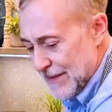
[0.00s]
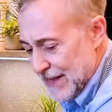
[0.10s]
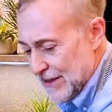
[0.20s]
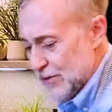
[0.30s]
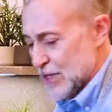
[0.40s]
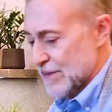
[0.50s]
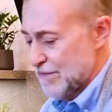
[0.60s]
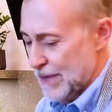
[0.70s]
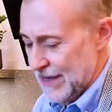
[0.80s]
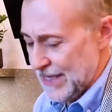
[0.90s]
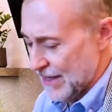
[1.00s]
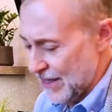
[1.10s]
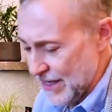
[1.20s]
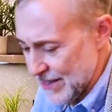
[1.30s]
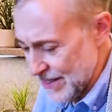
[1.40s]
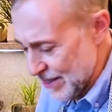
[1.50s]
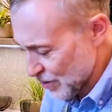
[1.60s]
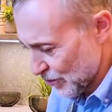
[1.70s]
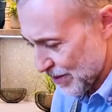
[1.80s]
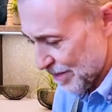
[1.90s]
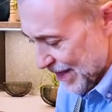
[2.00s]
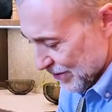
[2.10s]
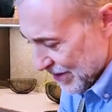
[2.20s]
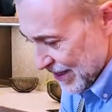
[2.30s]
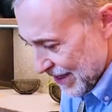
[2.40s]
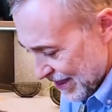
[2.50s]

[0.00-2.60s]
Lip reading: And you just pile it high. This is all about